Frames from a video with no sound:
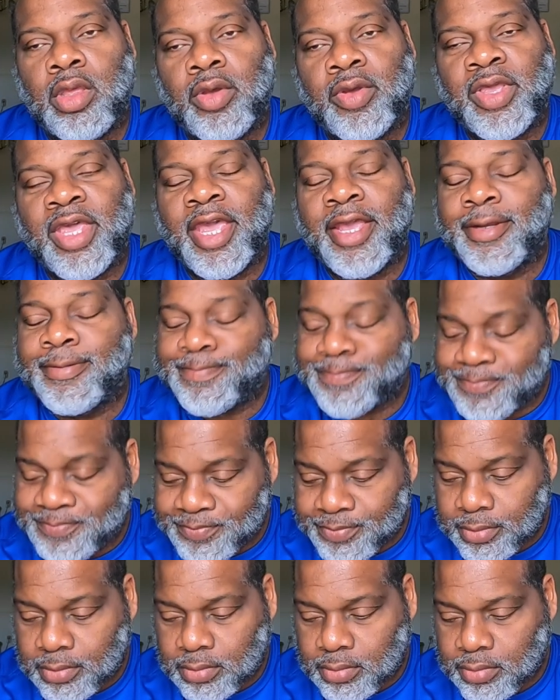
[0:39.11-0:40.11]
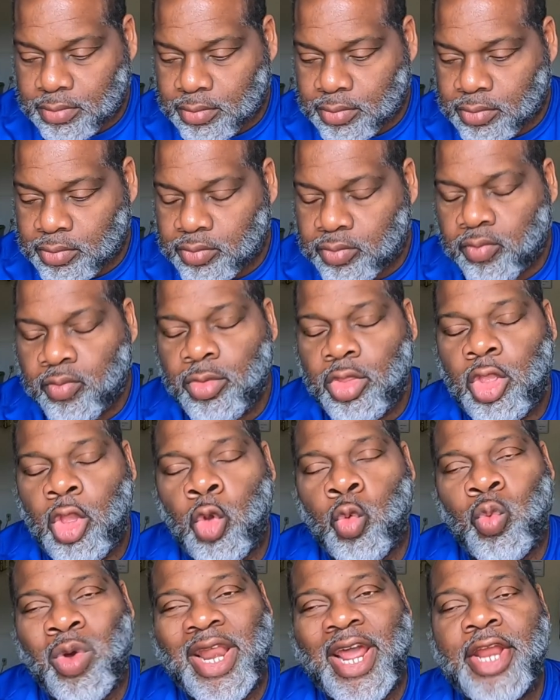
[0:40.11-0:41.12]
Okay.
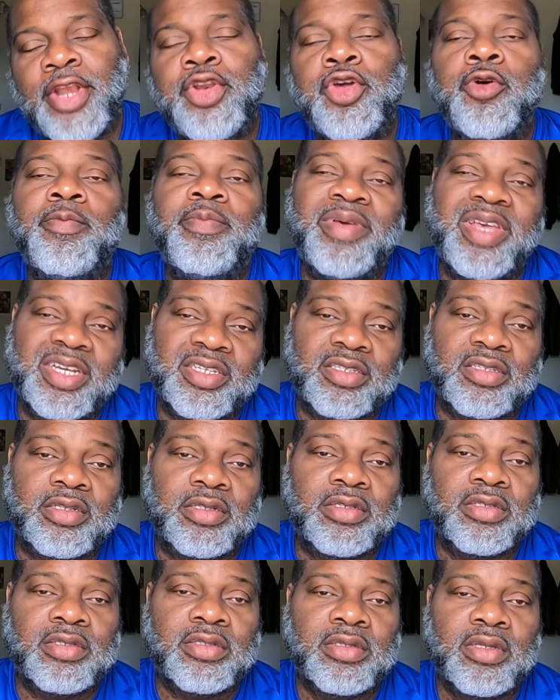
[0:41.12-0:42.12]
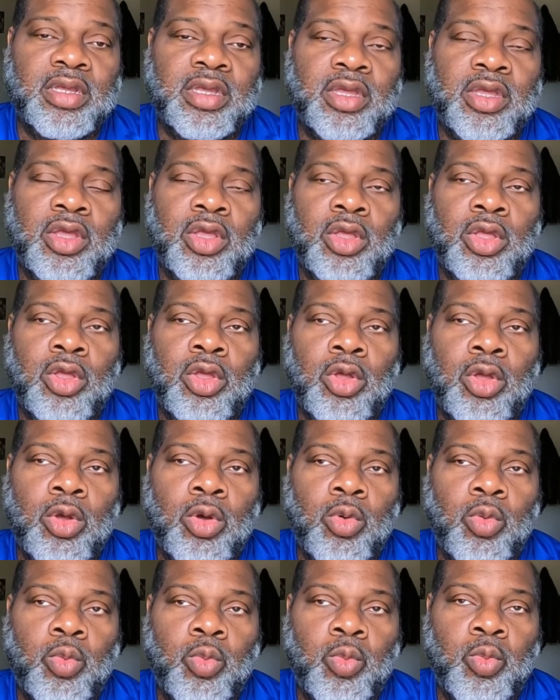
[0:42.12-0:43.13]
When I do business,
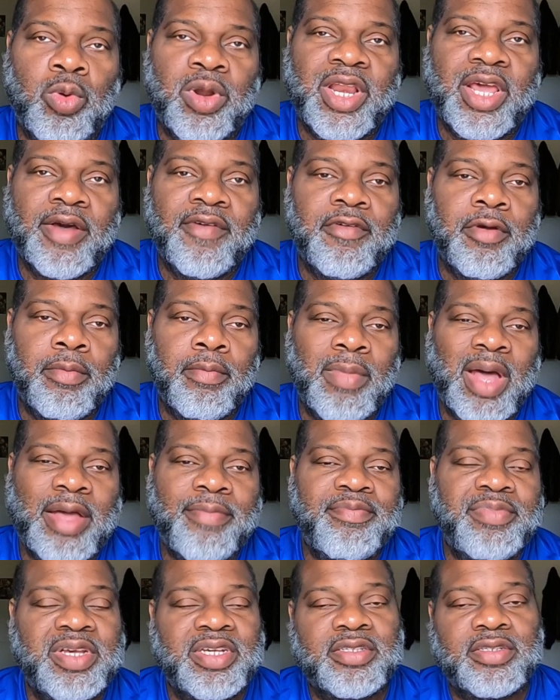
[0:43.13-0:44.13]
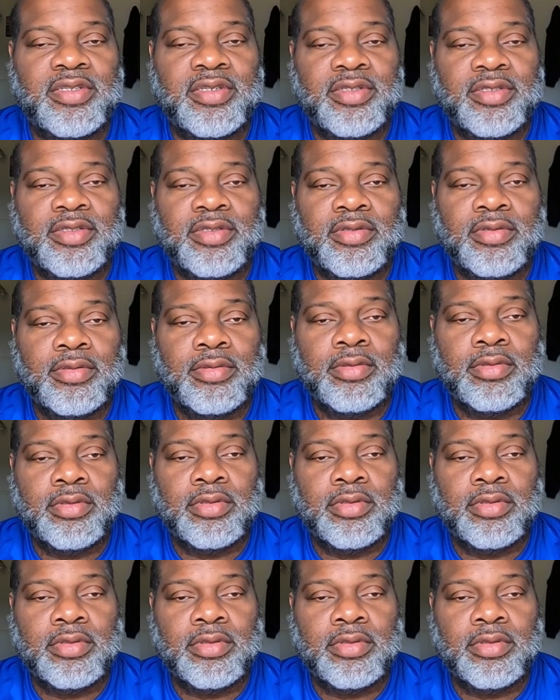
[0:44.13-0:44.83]
whenever my business